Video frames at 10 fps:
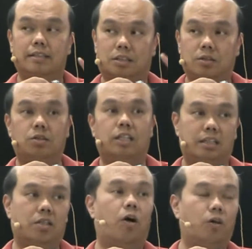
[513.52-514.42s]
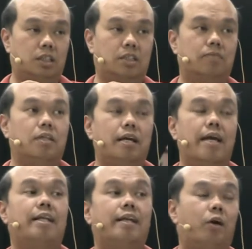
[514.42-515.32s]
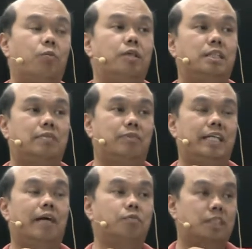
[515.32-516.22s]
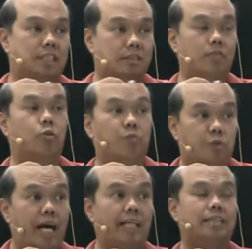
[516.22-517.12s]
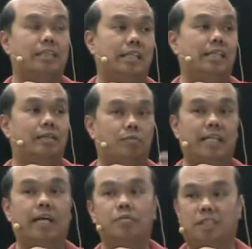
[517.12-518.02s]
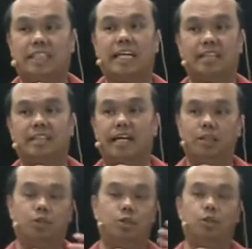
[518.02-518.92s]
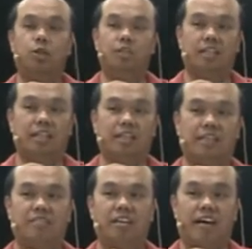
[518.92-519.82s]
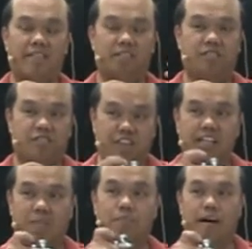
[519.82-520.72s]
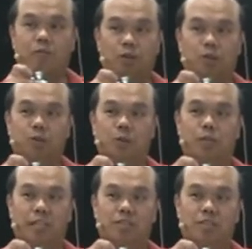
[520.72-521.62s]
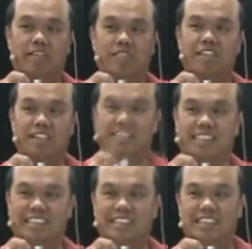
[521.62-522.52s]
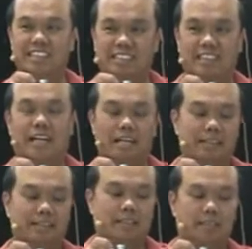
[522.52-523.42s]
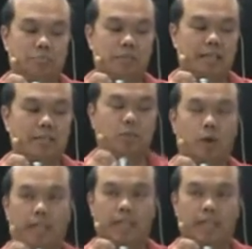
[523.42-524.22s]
So you can constantly, it almost becomes, with practice, it becomes second nature. You don't even have to think about what you're doing with that finger, and it becomes quite